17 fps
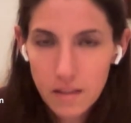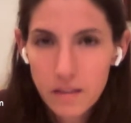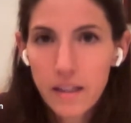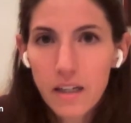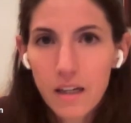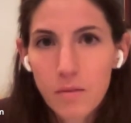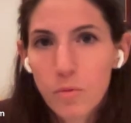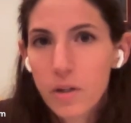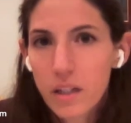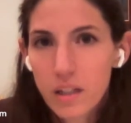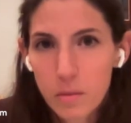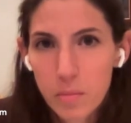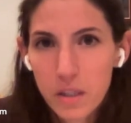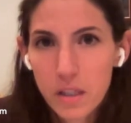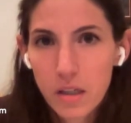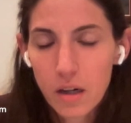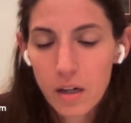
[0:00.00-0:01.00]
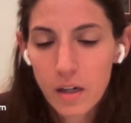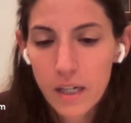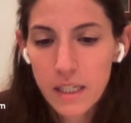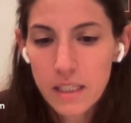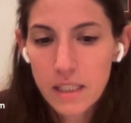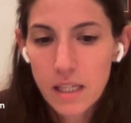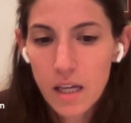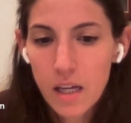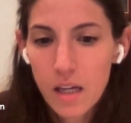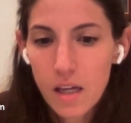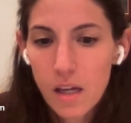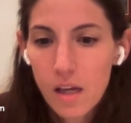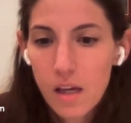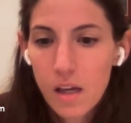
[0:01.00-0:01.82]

like I would in a PR essay,